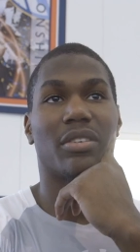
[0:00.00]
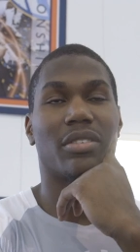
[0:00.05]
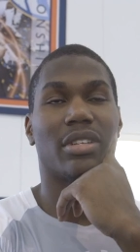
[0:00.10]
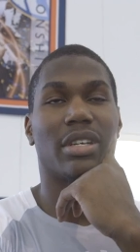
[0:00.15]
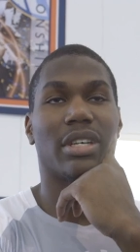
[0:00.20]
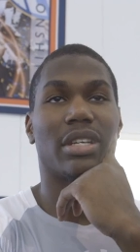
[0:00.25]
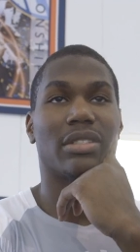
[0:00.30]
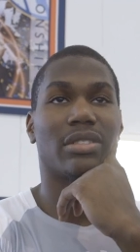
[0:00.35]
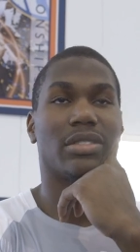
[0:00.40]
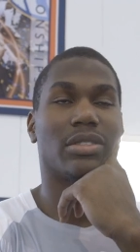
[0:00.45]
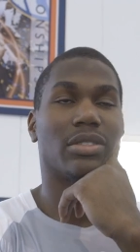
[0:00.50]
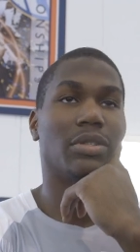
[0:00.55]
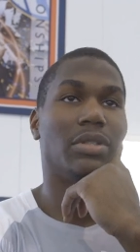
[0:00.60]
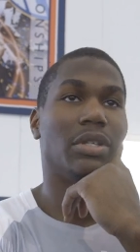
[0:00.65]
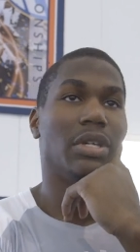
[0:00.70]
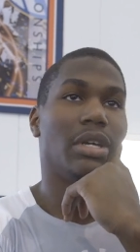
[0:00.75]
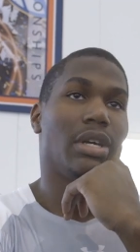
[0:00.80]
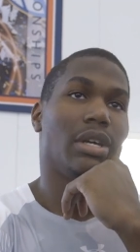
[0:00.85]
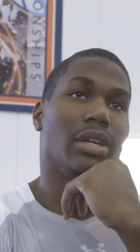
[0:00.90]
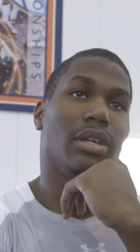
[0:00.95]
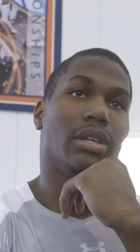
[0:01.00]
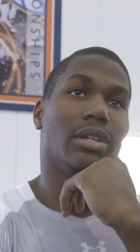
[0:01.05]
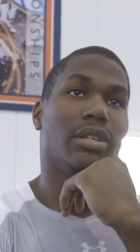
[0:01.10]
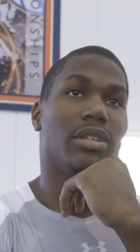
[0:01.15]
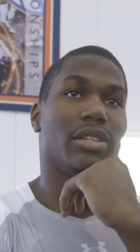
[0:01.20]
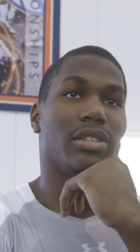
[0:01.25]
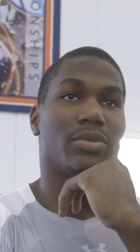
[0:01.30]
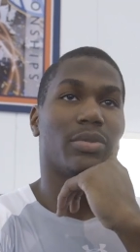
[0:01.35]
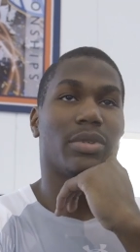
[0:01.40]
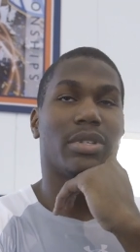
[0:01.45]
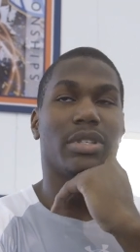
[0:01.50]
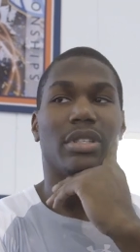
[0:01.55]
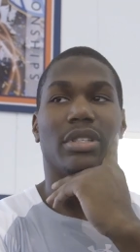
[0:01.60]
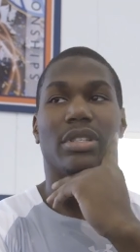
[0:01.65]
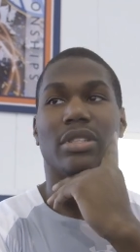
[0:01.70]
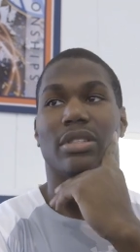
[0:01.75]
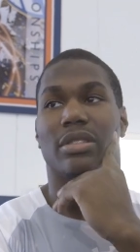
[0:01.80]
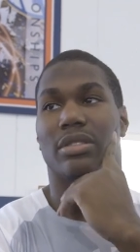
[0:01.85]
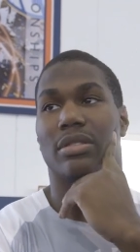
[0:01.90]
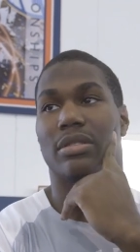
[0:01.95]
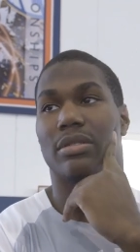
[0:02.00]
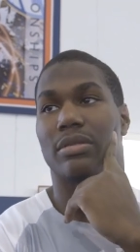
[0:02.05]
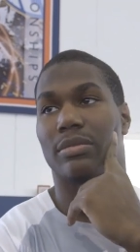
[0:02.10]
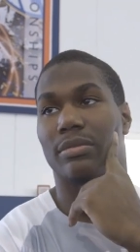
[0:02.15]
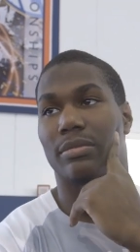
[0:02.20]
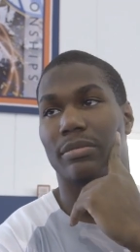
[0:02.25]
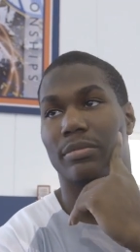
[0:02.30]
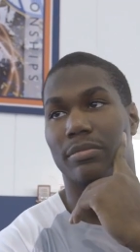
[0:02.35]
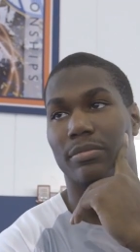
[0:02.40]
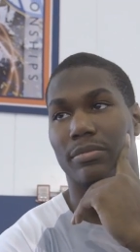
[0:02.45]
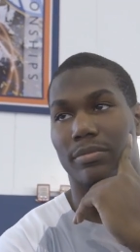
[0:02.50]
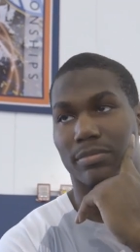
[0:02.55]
all day, so it is what it is.